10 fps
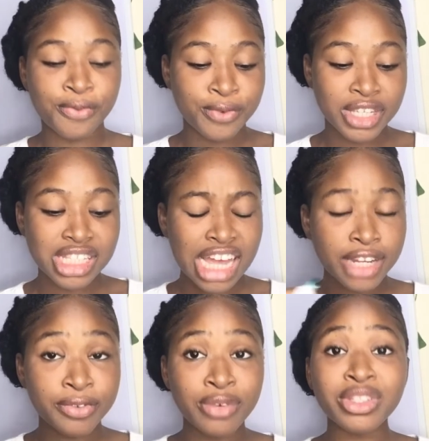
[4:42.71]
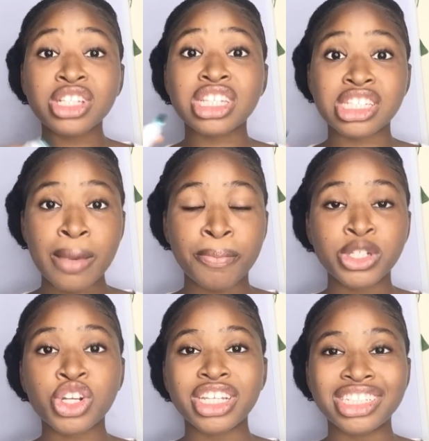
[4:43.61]
feet and they've given us the
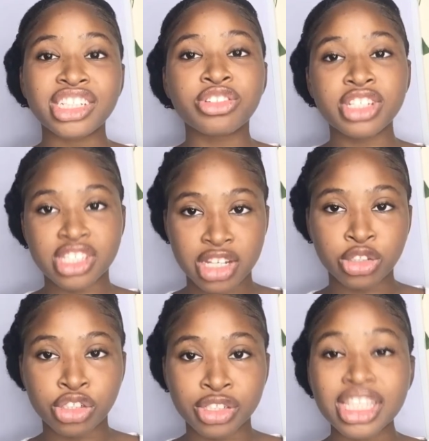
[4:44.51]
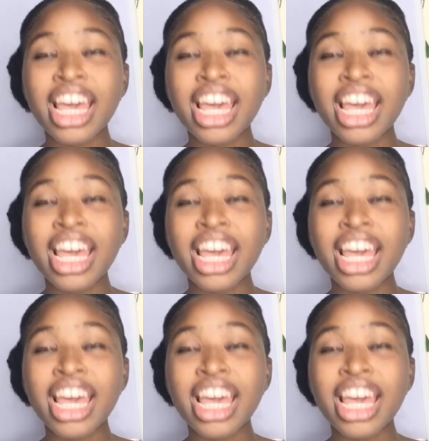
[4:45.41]
temperature in degrees Celsius.